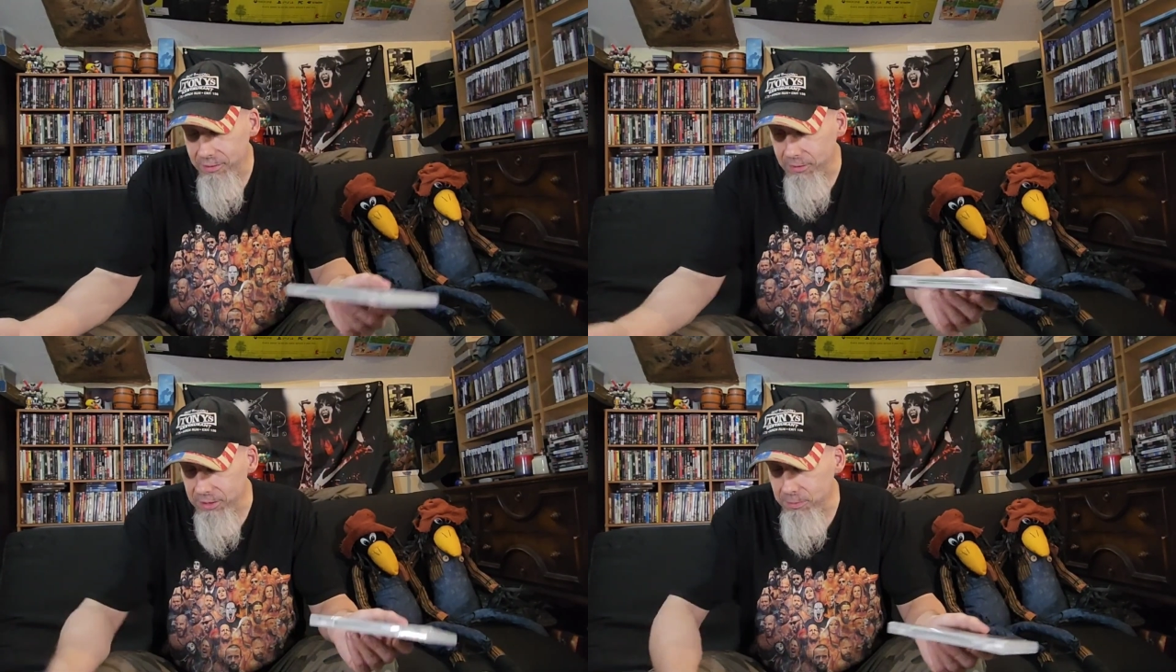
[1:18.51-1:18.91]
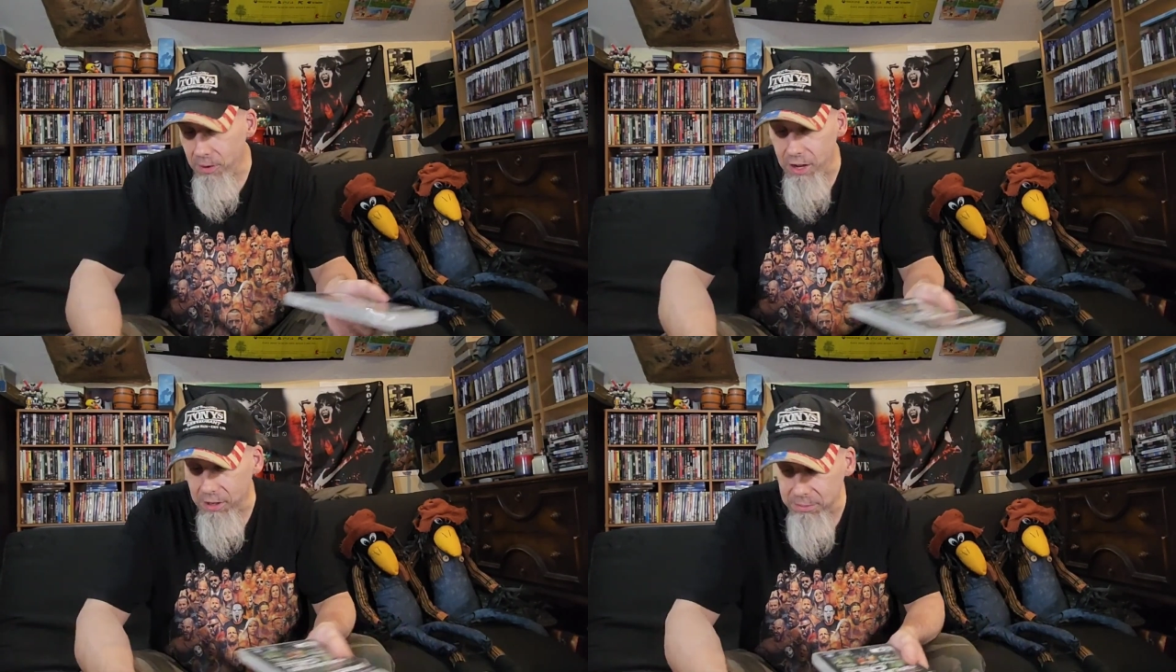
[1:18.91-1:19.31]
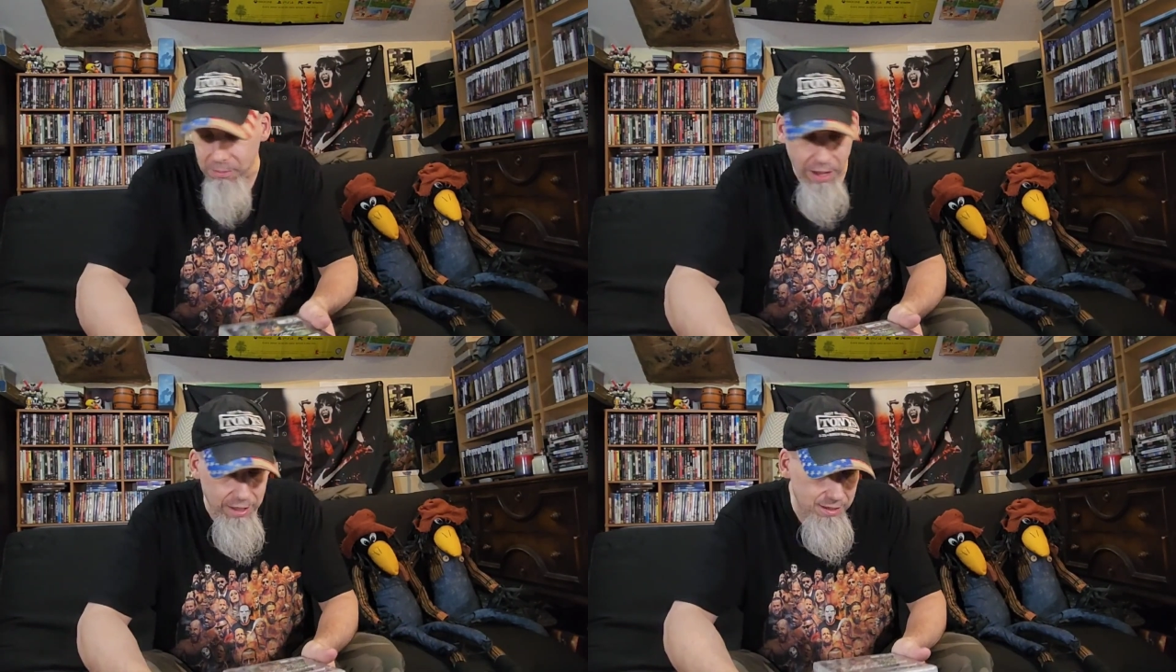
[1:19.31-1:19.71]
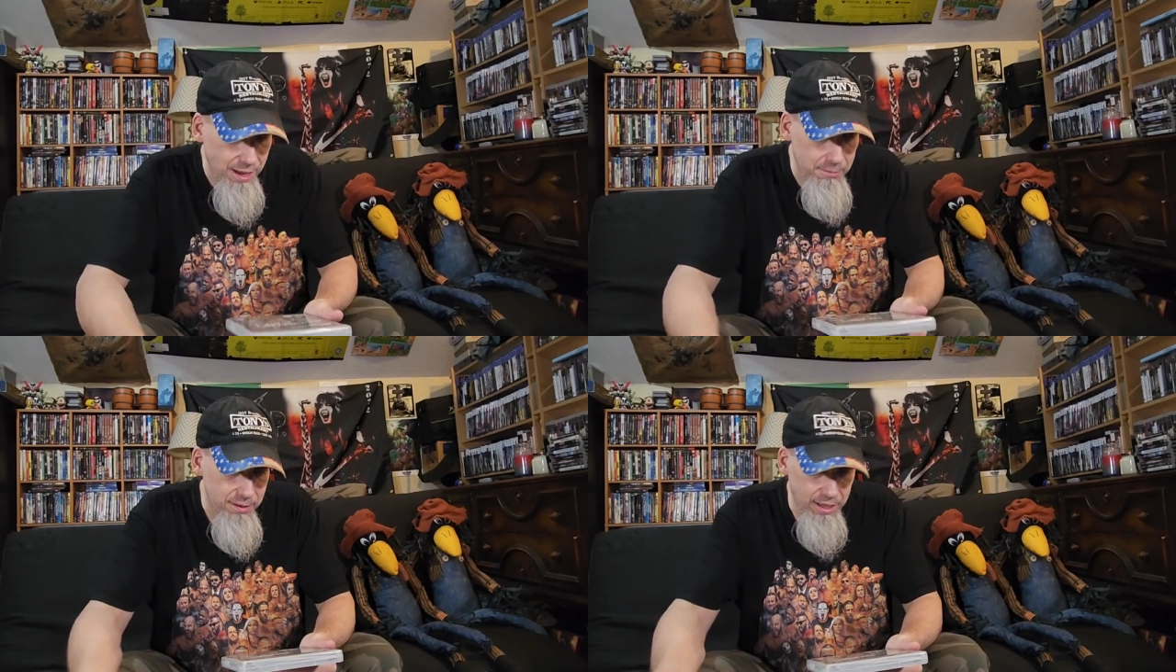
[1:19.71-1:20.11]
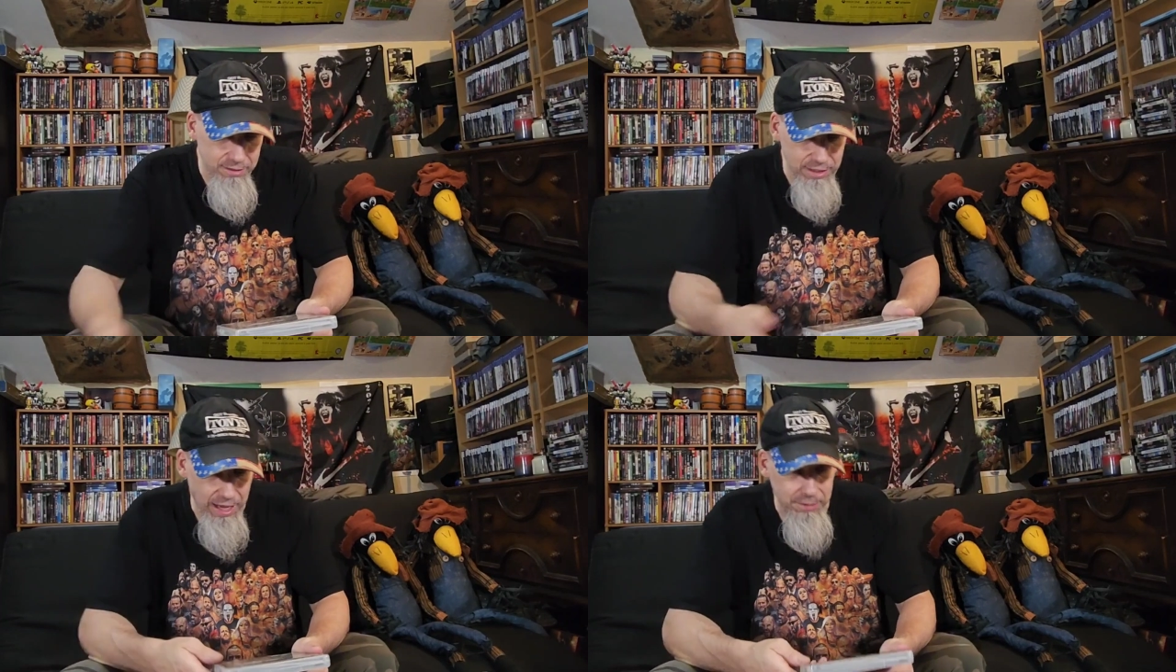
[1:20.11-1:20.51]
which brought up my Tom
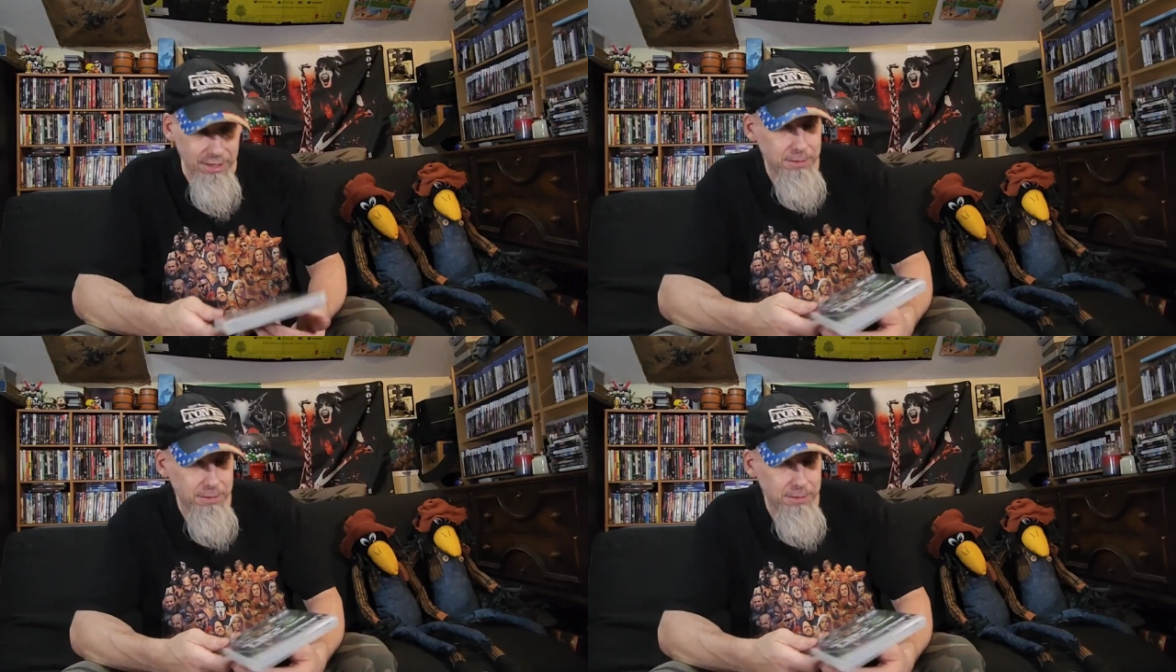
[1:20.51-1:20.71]
Clancy games.